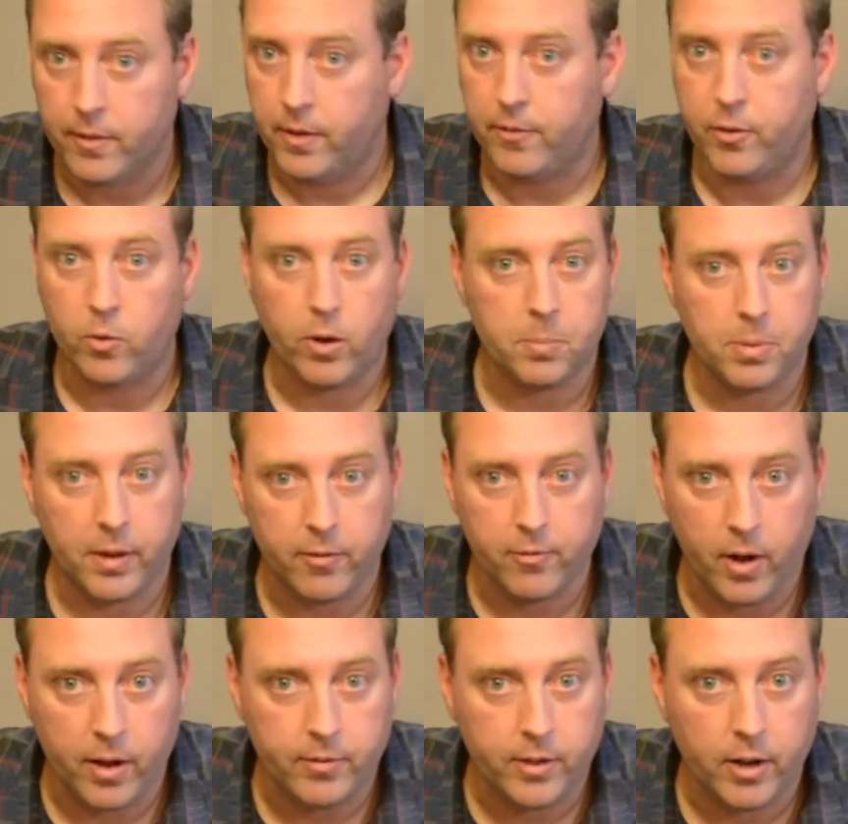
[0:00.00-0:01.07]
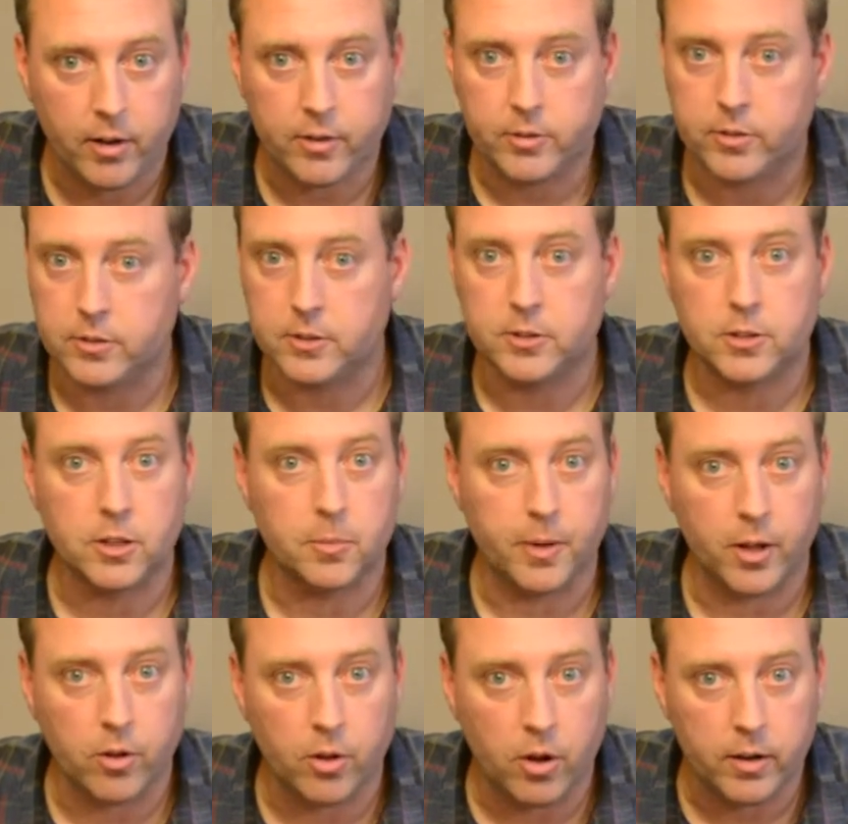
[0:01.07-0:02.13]
If you want to play 5 characters, it's going to be
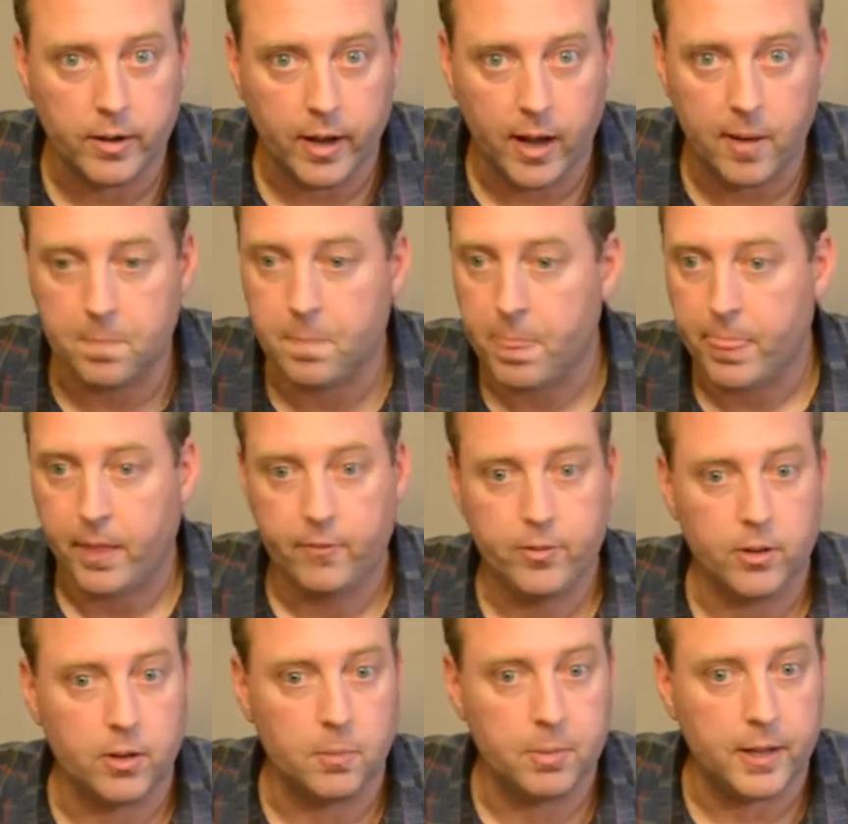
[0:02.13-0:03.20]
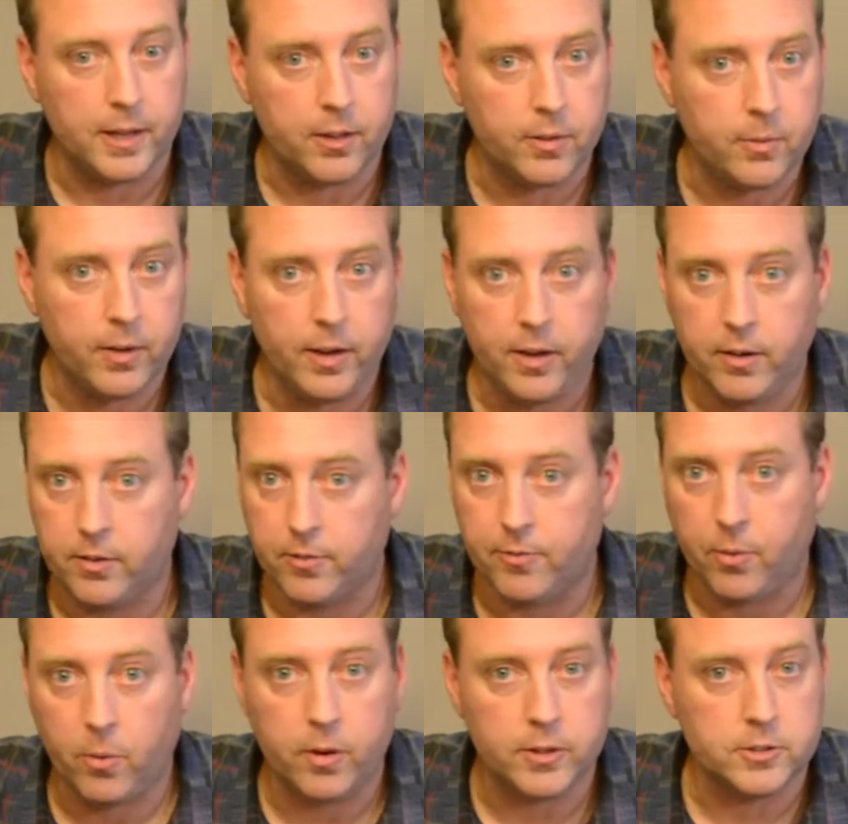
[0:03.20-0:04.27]
a long game. If you're going to play 3 to
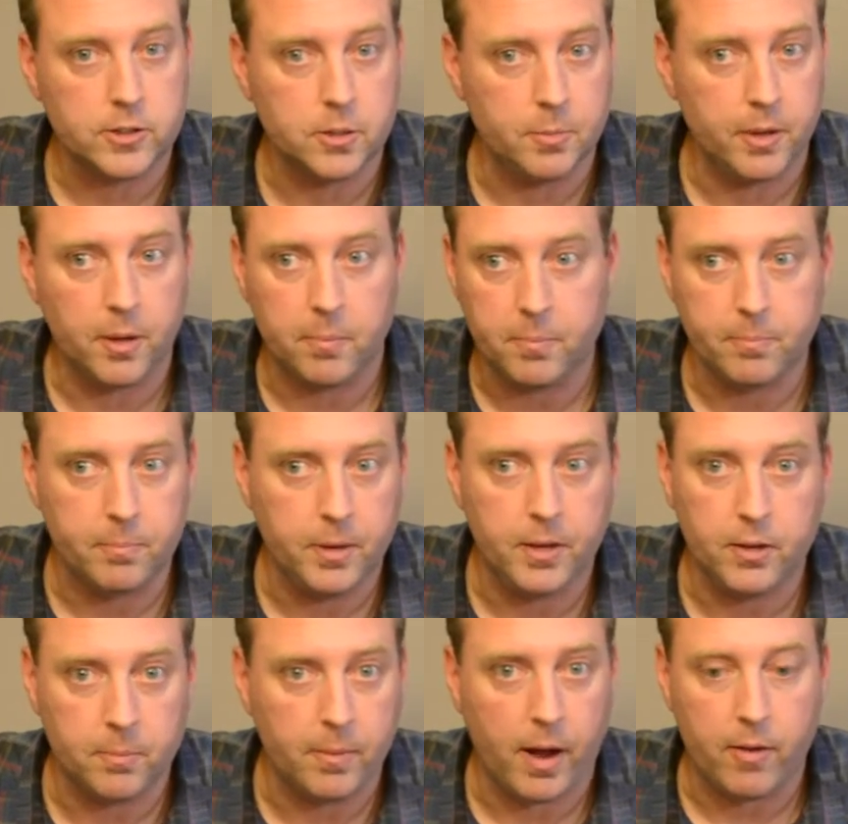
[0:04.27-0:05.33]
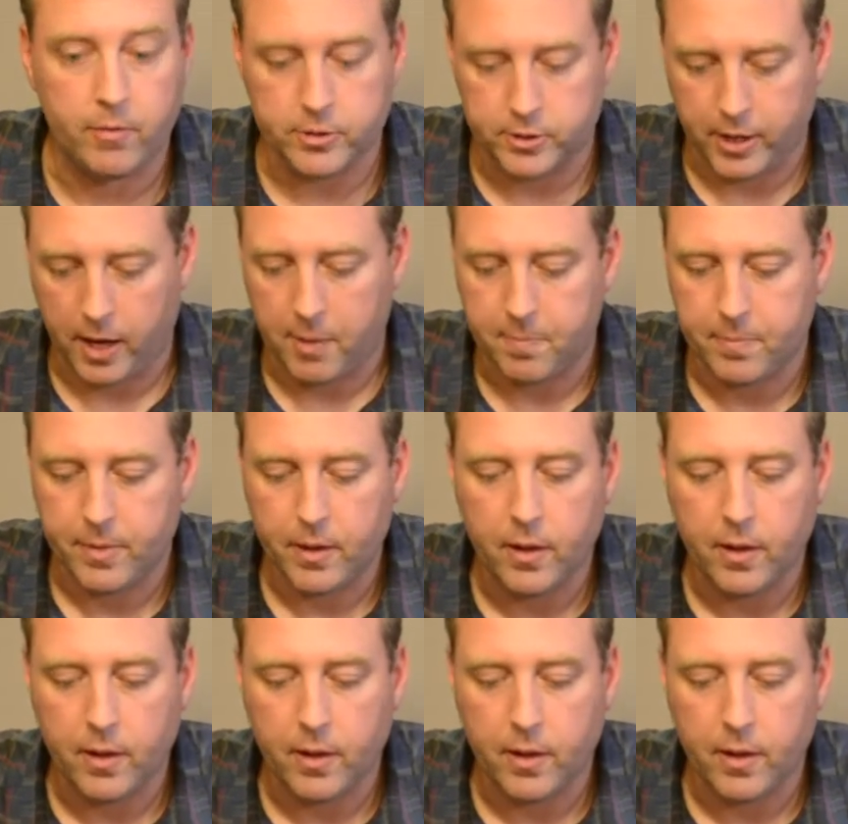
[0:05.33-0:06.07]
4, it's going to be a medium average game.